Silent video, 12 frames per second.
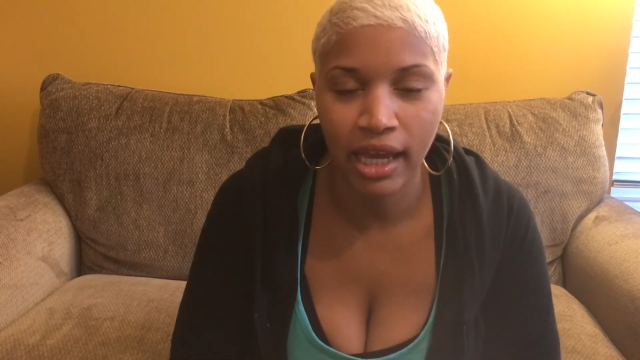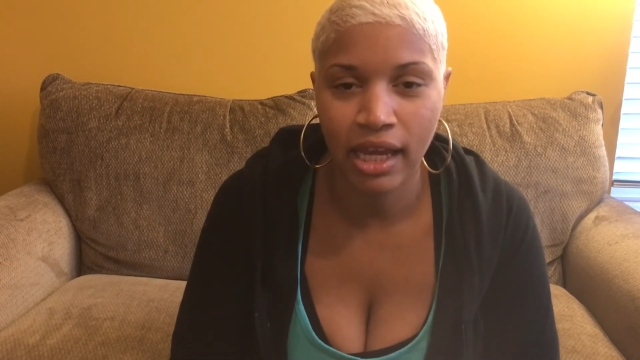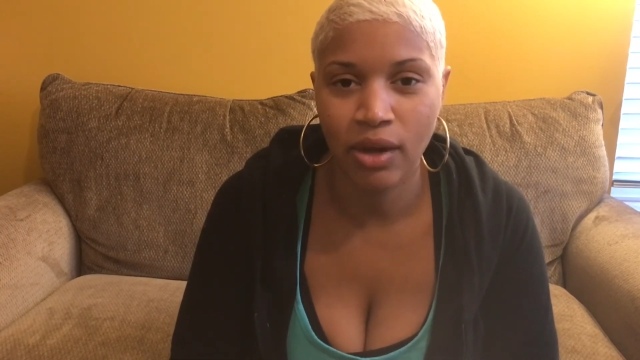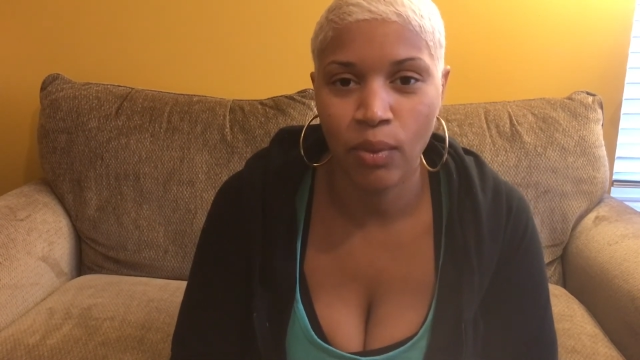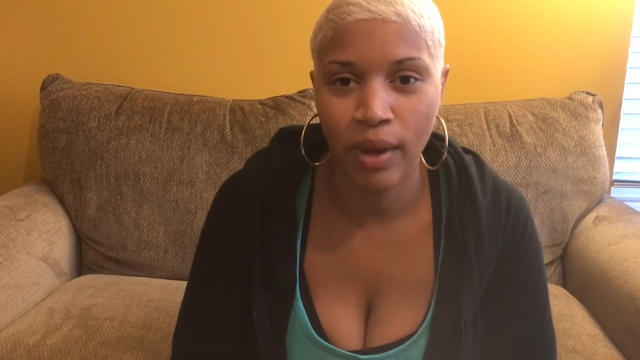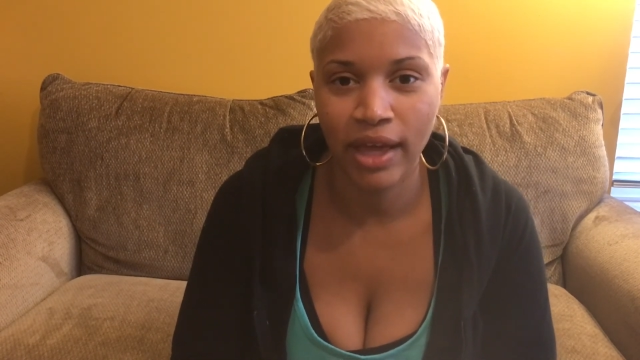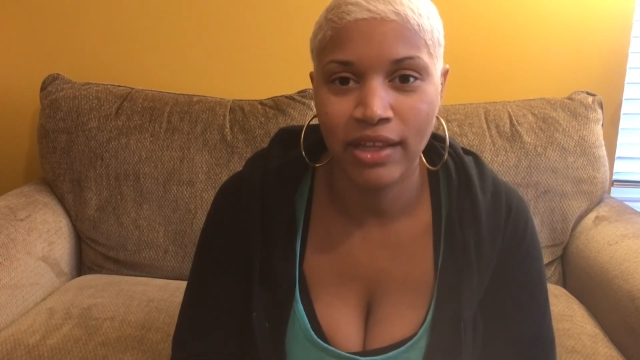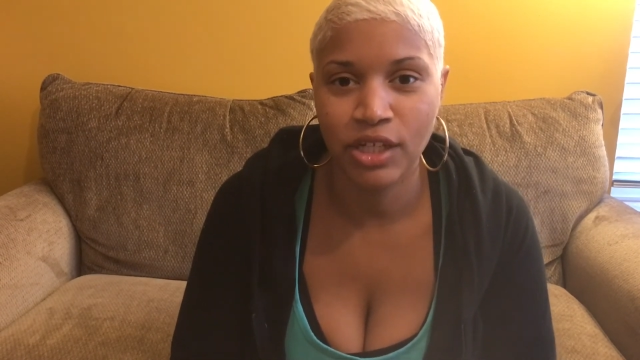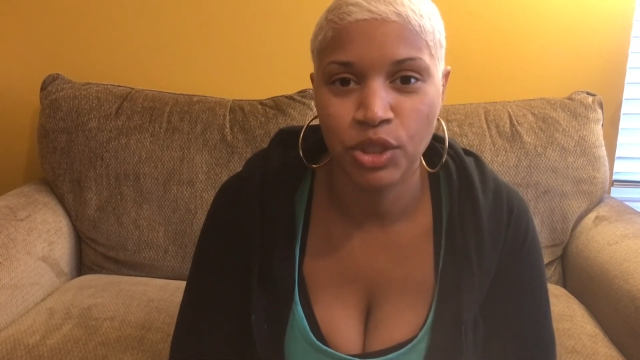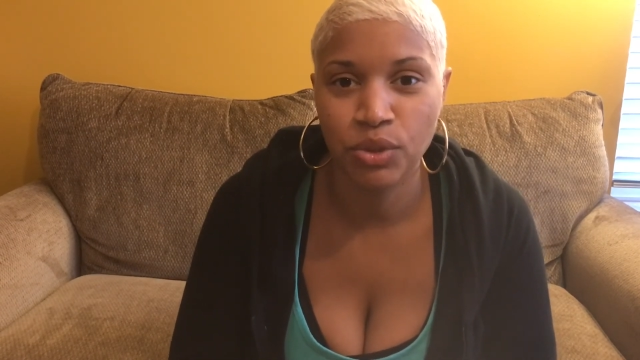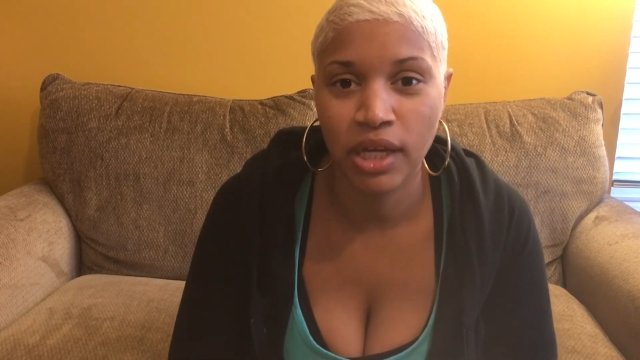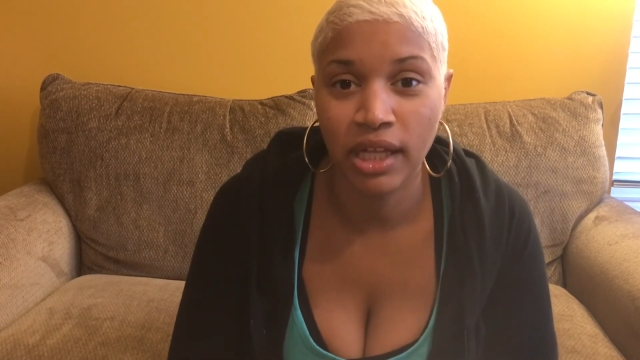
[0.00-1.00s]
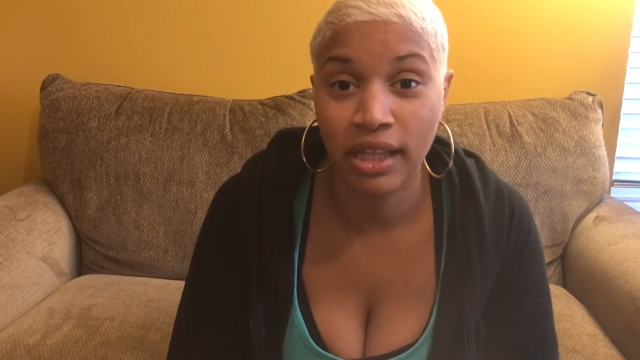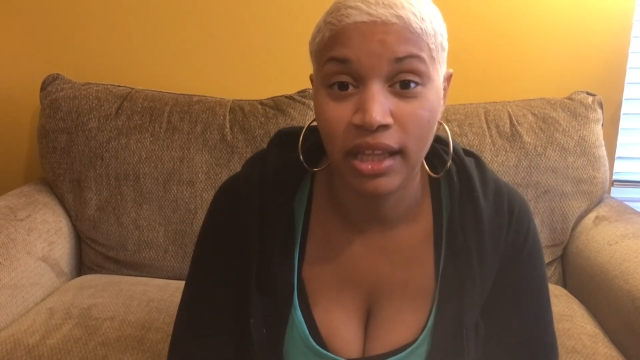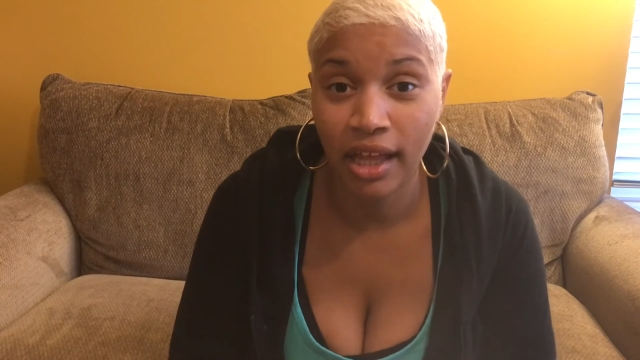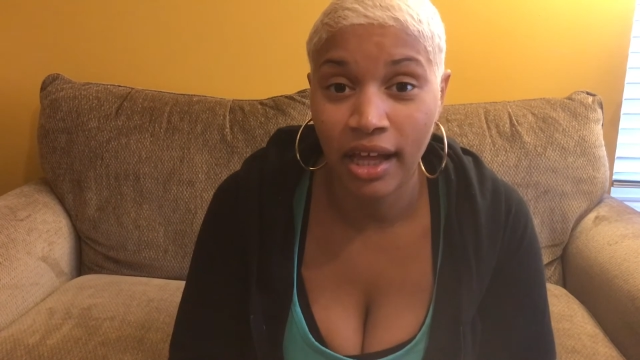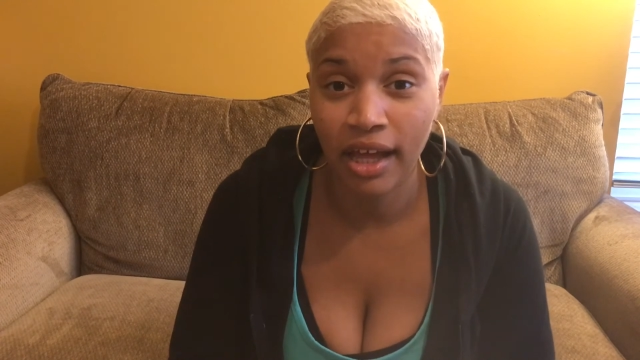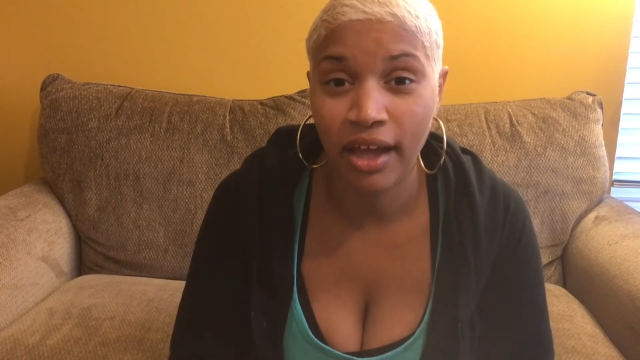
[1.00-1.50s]
in a way that you can
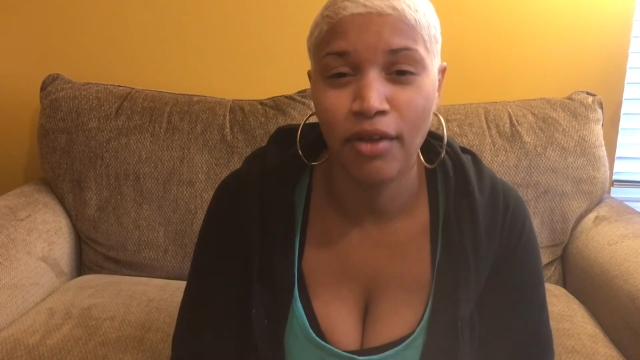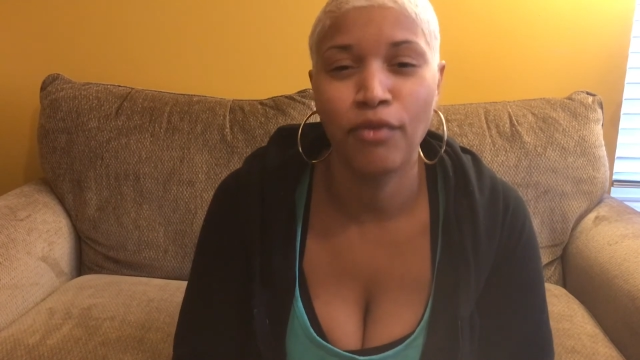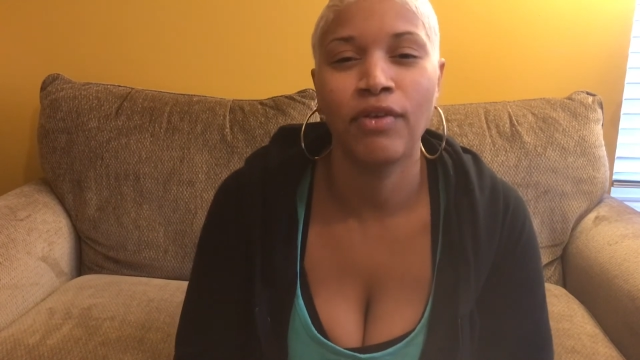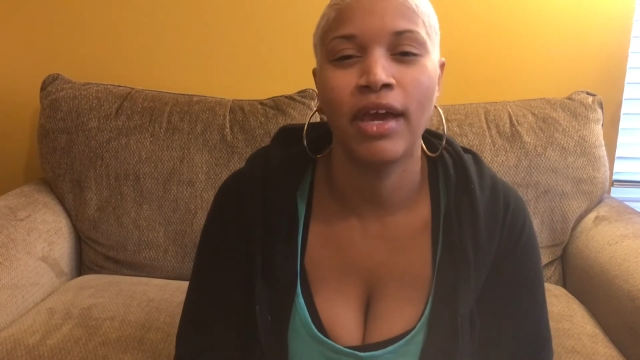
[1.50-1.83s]
love